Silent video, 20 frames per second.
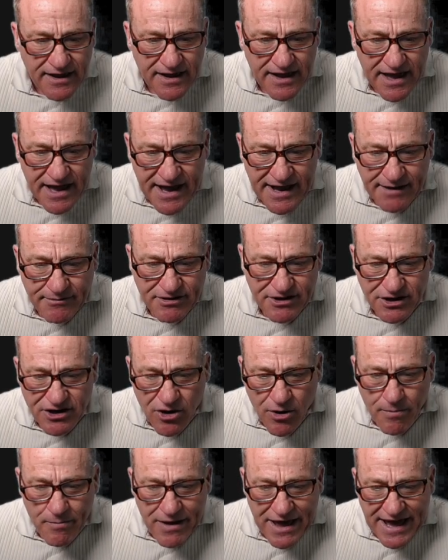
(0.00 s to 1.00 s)
and I'm going to go
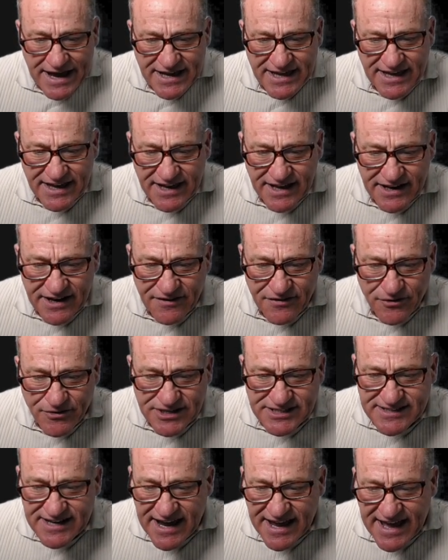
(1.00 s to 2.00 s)
back in. And the
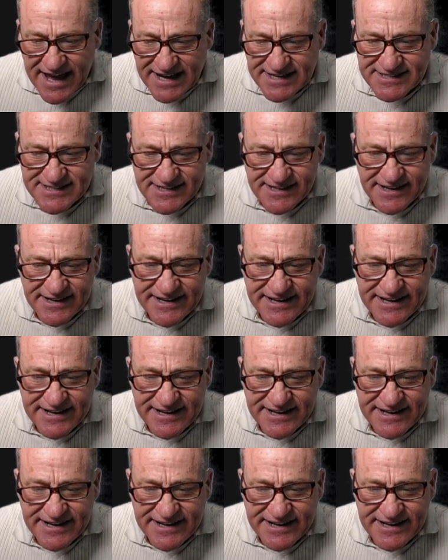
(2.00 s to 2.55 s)
reason I exited